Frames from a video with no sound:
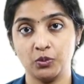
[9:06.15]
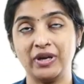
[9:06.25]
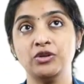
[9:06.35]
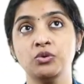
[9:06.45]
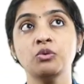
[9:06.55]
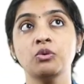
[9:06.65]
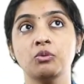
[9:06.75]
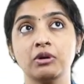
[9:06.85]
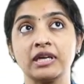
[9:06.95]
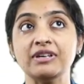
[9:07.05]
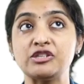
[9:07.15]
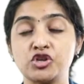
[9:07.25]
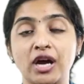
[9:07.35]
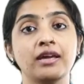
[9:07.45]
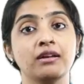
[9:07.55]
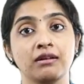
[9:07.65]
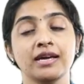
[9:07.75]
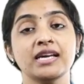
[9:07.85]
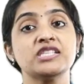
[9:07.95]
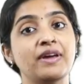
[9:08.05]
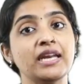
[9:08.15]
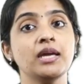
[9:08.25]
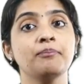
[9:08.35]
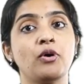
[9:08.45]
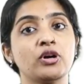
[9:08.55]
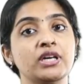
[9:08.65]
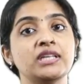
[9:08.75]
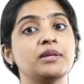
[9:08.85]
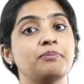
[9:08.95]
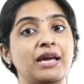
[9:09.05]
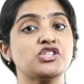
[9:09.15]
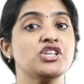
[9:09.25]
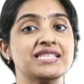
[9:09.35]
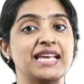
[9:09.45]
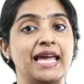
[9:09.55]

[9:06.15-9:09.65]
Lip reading: When you give a trial, it's very important that the patient is